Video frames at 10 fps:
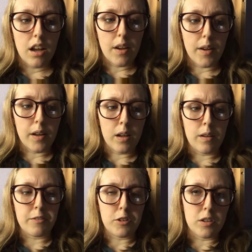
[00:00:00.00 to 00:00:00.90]

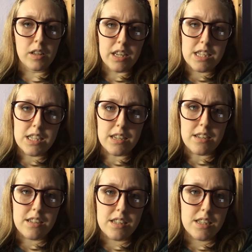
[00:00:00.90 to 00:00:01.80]
I've got like
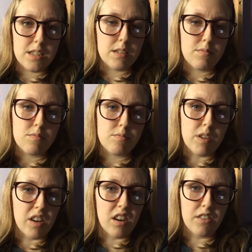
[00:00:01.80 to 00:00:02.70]

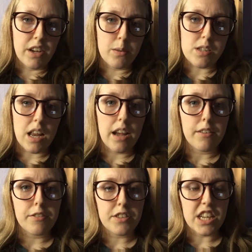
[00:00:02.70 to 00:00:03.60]
6.5 hours
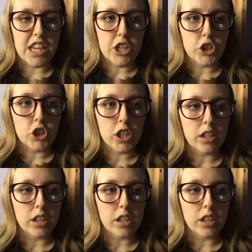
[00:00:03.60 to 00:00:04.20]
left ish.